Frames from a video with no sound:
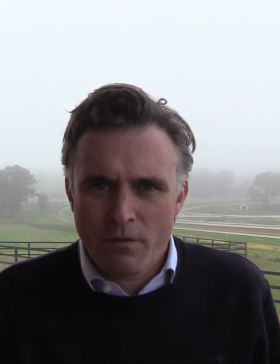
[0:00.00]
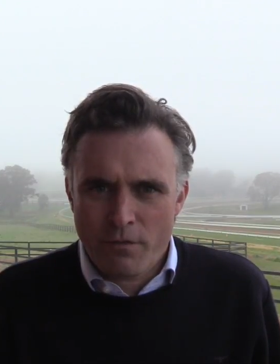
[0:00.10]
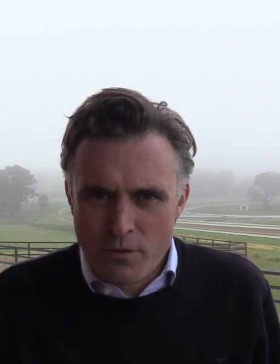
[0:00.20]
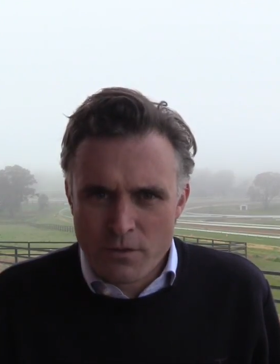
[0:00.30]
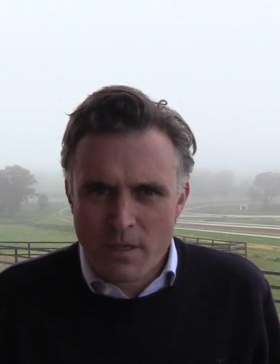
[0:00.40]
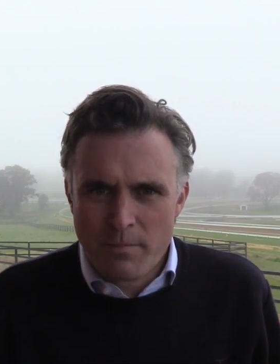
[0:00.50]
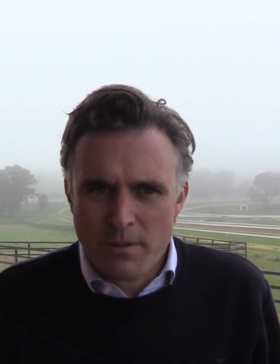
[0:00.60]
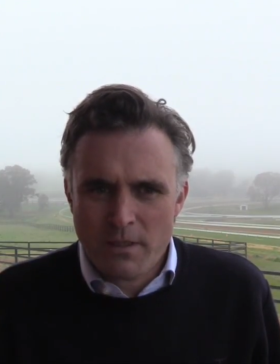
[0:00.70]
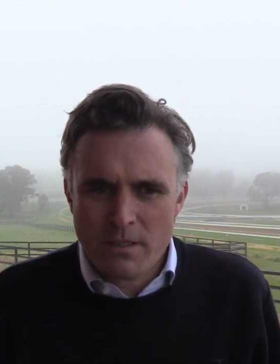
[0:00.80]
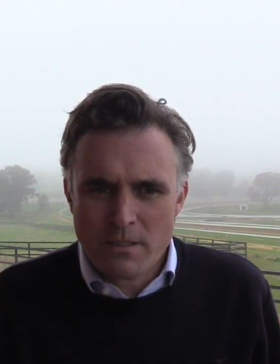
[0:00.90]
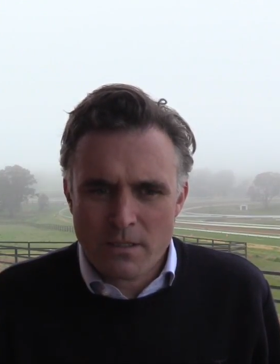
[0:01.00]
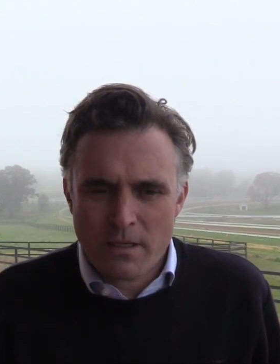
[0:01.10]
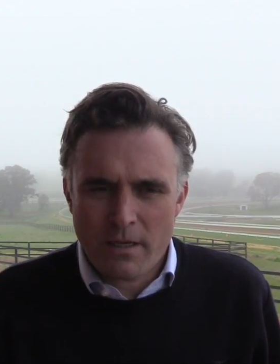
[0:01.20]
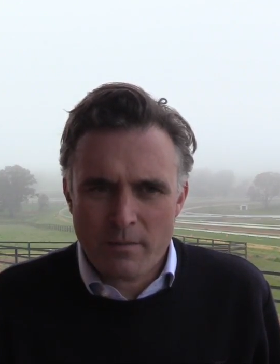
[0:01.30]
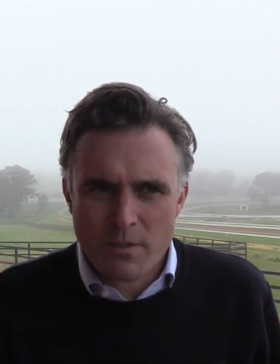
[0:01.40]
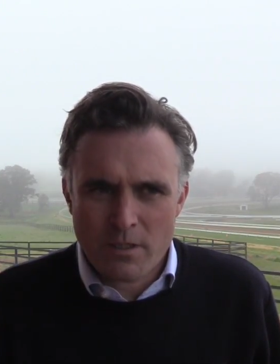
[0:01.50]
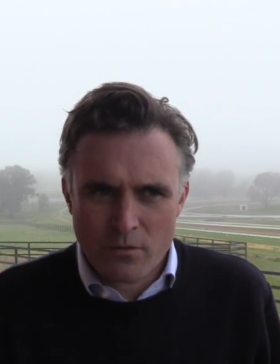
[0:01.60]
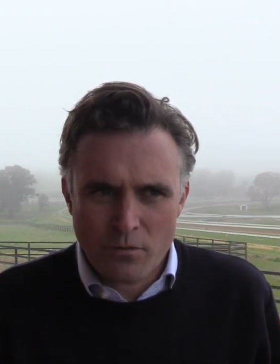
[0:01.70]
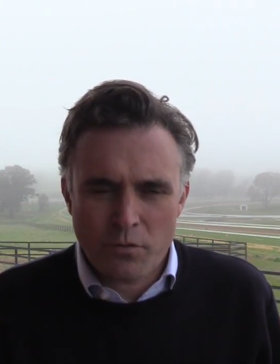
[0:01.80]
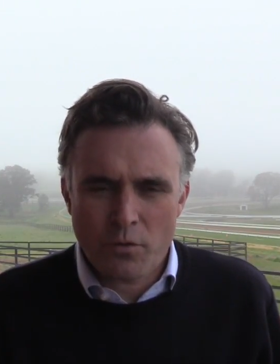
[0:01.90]
First up in this, she
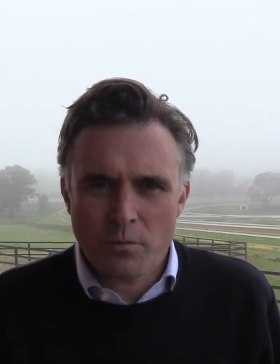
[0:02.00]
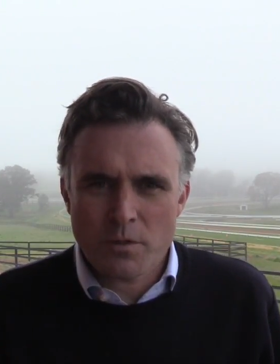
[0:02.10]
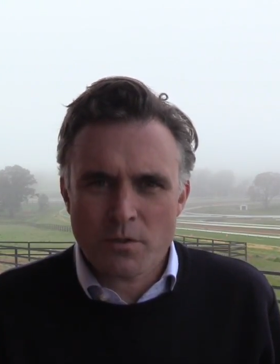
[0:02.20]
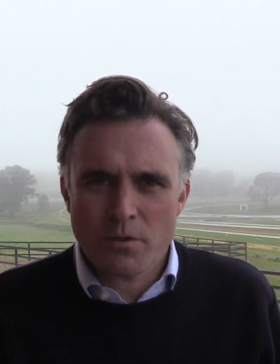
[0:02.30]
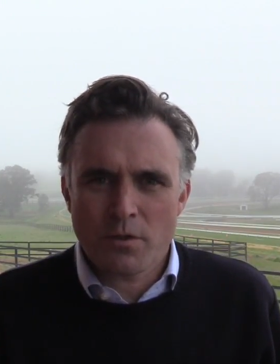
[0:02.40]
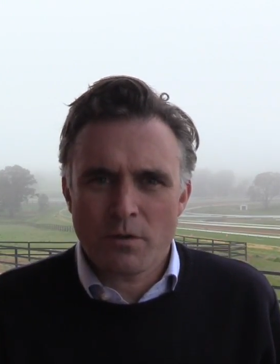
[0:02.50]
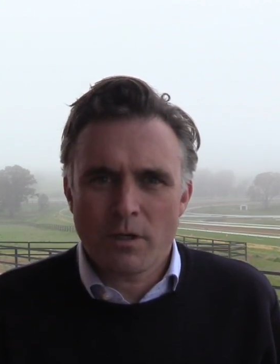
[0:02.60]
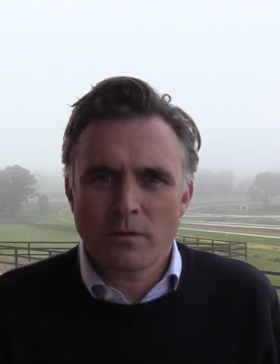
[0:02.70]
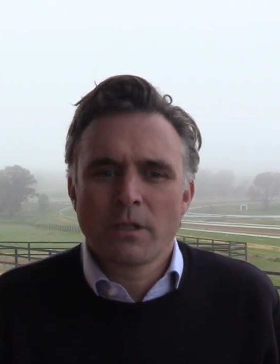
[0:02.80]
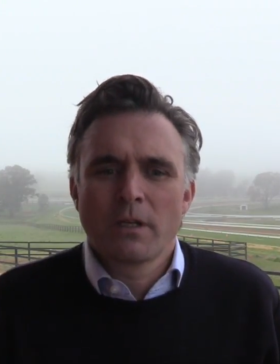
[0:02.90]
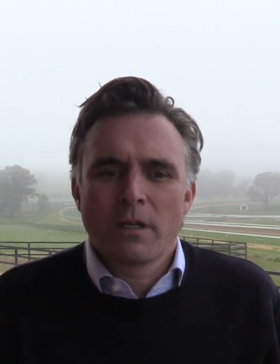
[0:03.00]
had good form as a 2-year-old.